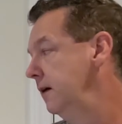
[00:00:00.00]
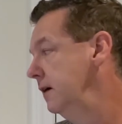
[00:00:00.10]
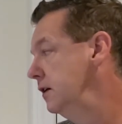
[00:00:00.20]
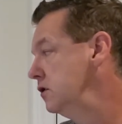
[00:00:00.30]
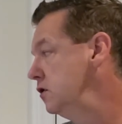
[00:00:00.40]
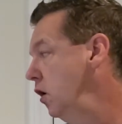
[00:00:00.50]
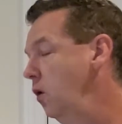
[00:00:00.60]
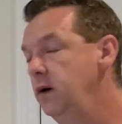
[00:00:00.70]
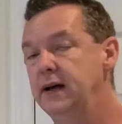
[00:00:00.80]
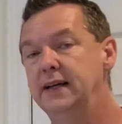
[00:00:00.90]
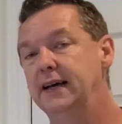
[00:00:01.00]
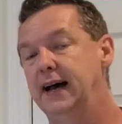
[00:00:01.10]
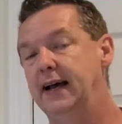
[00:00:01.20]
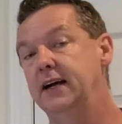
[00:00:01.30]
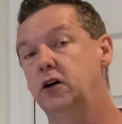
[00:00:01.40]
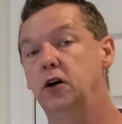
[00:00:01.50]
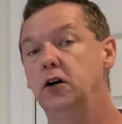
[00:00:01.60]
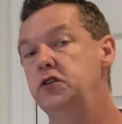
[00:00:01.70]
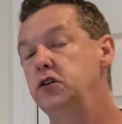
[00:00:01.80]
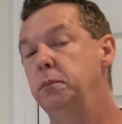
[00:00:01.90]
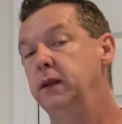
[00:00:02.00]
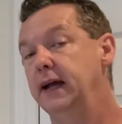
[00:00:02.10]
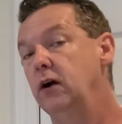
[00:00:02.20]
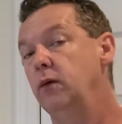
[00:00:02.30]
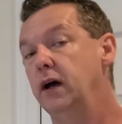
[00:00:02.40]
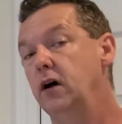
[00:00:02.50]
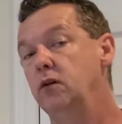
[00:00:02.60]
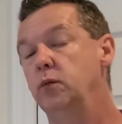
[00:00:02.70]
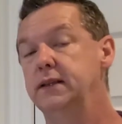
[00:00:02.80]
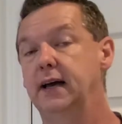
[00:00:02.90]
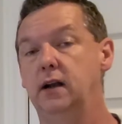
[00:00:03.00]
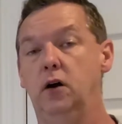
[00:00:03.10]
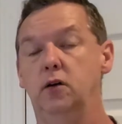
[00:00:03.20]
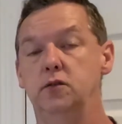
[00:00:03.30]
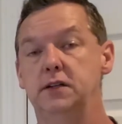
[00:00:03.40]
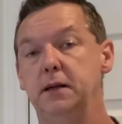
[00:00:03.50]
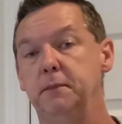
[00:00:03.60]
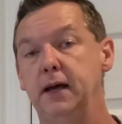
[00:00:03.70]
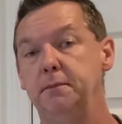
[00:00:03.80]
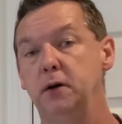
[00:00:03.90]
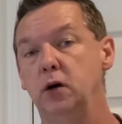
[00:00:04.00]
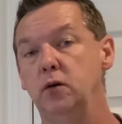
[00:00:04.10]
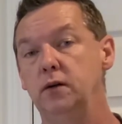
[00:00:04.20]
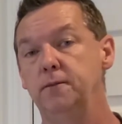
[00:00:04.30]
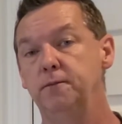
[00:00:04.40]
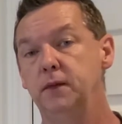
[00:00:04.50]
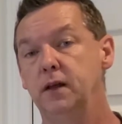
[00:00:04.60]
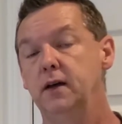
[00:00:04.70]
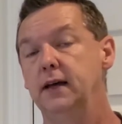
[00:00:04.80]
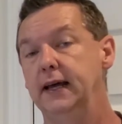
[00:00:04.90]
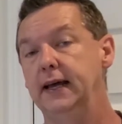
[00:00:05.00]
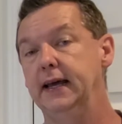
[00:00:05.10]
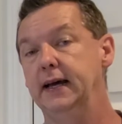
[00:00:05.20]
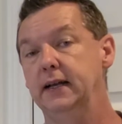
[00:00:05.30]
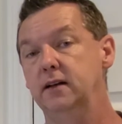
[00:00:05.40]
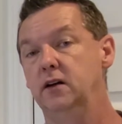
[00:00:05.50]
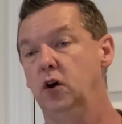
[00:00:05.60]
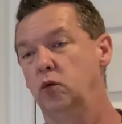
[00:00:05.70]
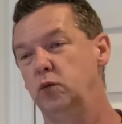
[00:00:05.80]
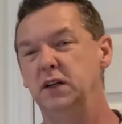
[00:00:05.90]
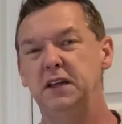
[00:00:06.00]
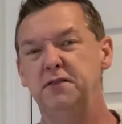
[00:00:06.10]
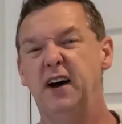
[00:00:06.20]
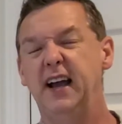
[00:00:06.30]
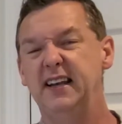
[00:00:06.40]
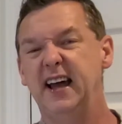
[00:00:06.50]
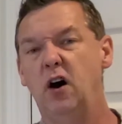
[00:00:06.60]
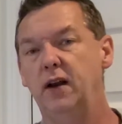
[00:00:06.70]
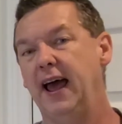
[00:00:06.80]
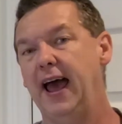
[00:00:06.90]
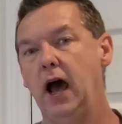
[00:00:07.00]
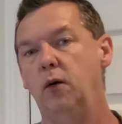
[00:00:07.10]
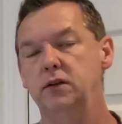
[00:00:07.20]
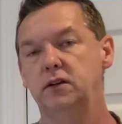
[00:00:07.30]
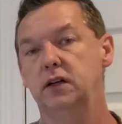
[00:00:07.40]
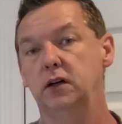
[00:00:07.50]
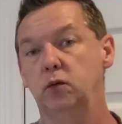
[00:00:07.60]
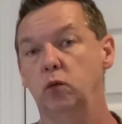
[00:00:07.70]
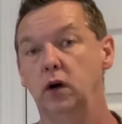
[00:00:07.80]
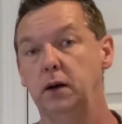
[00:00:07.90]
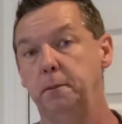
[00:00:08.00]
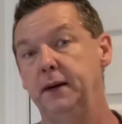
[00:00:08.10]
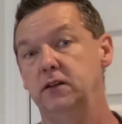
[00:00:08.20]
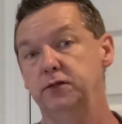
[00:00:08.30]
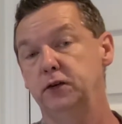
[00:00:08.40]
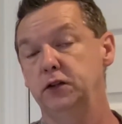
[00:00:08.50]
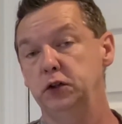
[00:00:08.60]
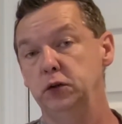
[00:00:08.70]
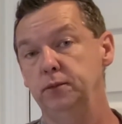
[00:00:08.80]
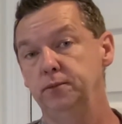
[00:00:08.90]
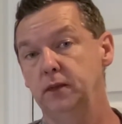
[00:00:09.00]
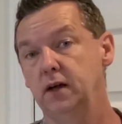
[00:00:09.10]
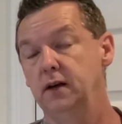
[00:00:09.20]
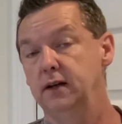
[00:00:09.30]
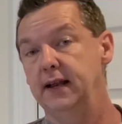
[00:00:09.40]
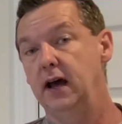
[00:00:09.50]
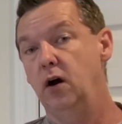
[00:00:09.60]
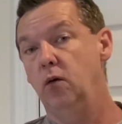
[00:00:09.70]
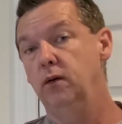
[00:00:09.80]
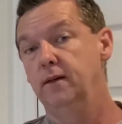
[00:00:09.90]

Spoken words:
So I encourage you to play around with that auto steam bake mode and really find out how it's going to work best for you. Now,